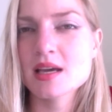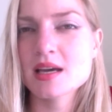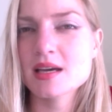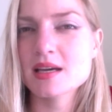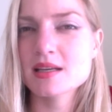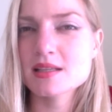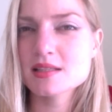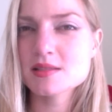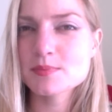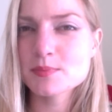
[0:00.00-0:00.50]

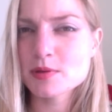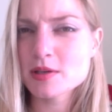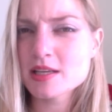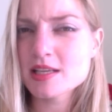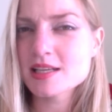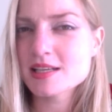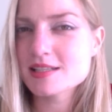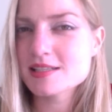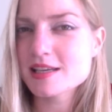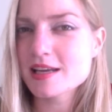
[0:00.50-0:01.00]
And it's
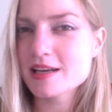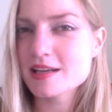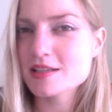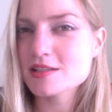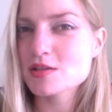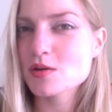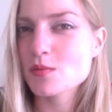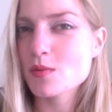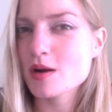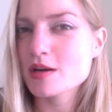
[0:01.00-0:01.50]
pretty exciting
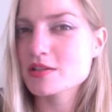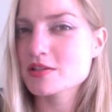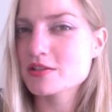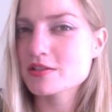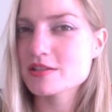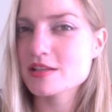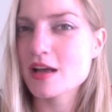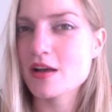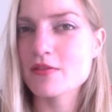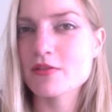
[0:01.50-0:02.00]
to watch
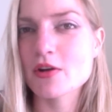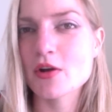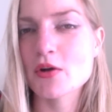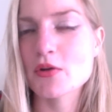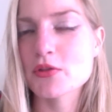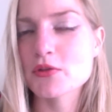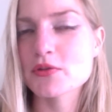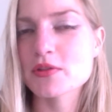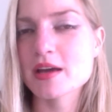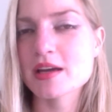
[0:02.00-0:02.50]
yourself go
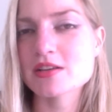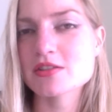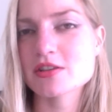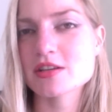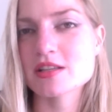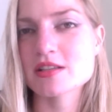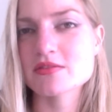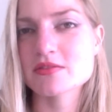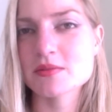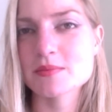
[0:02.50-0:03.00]
through that
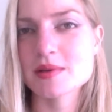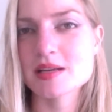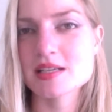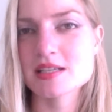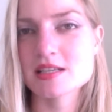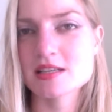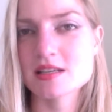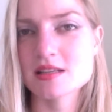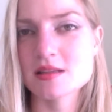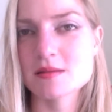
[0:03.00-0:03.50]

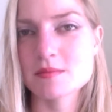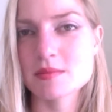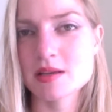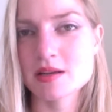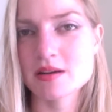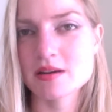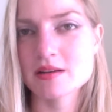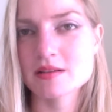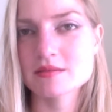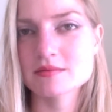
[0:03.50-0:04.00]
transformation in the
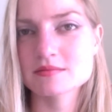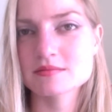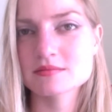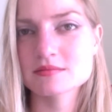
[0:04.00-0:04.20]
mirror.